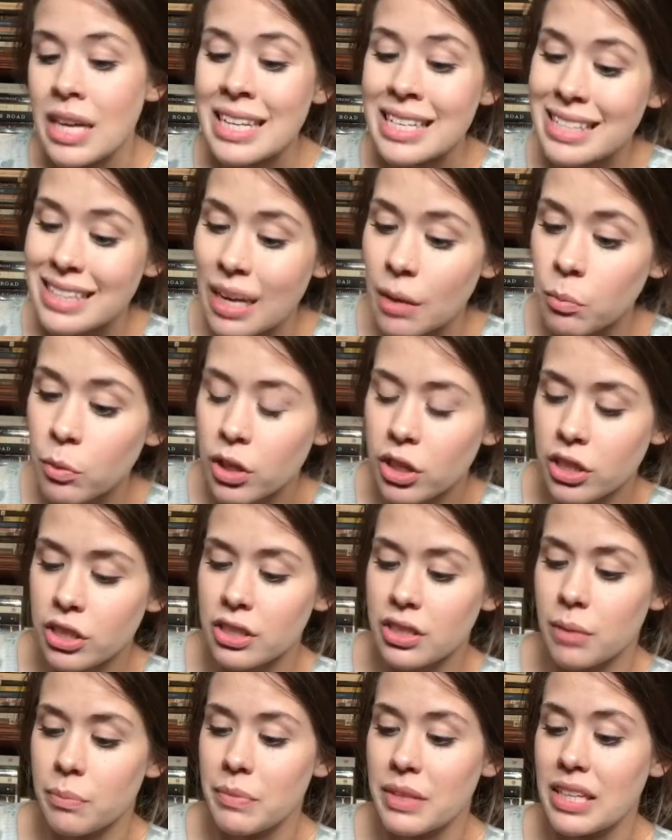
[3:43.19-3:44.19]
Someone or
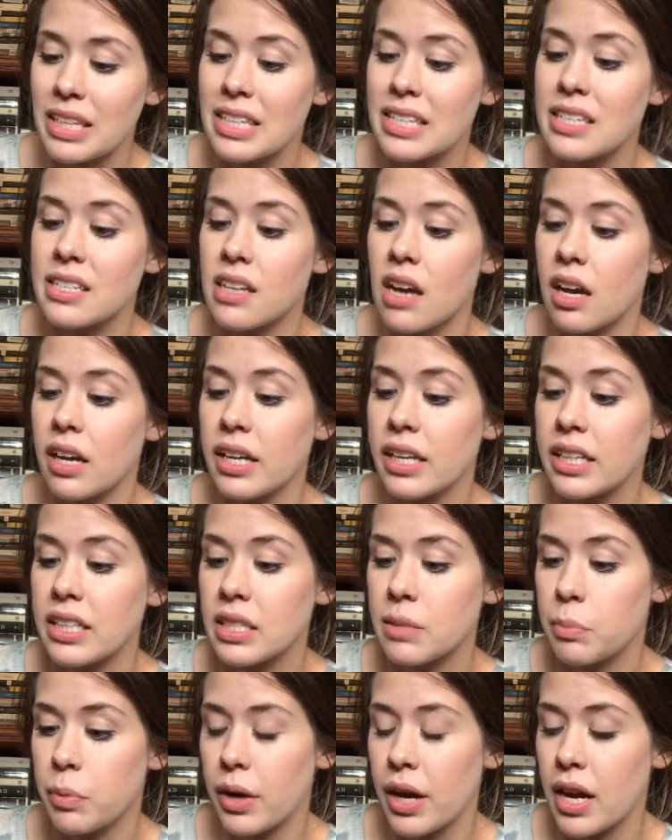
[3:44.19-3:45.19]
something is stalking
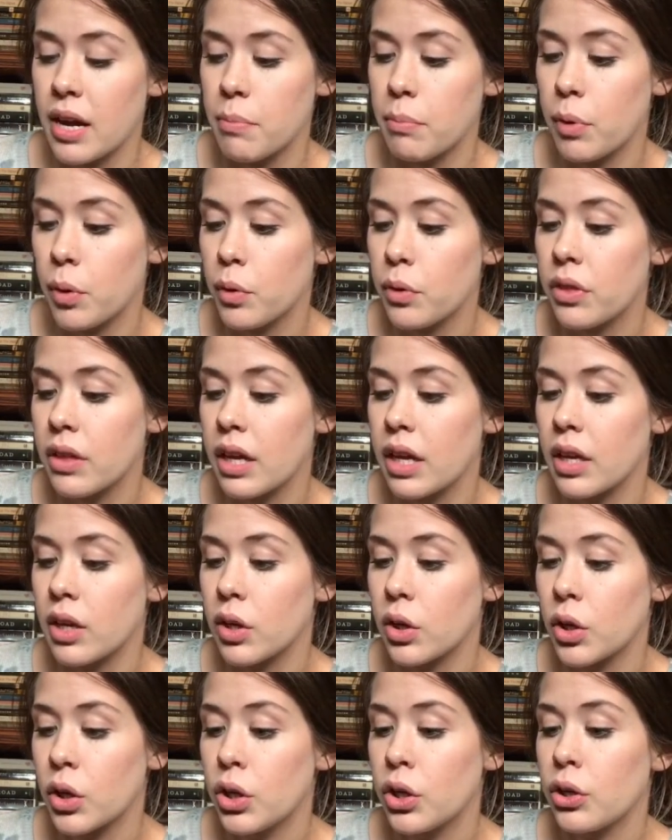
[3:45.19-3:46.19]
its prey, both
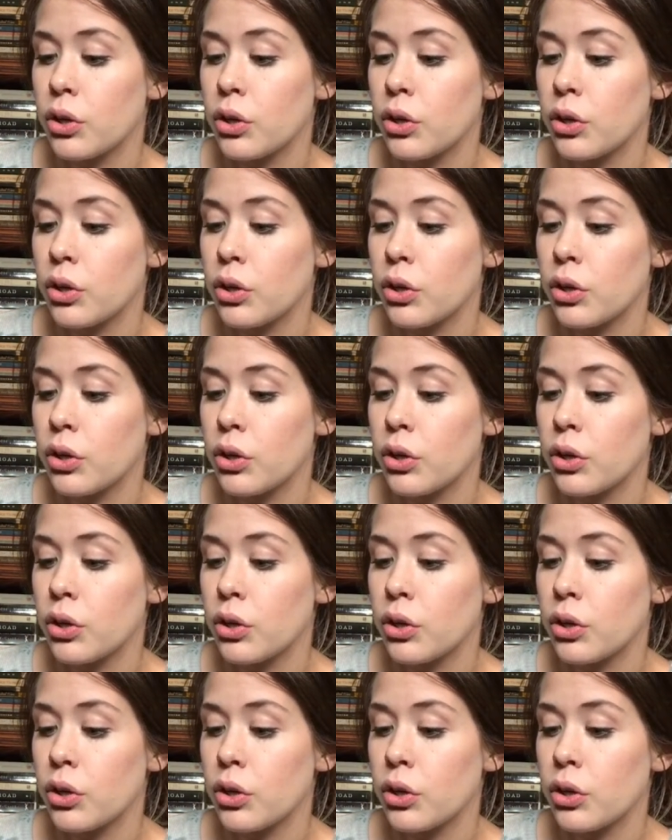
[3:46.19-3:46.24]
in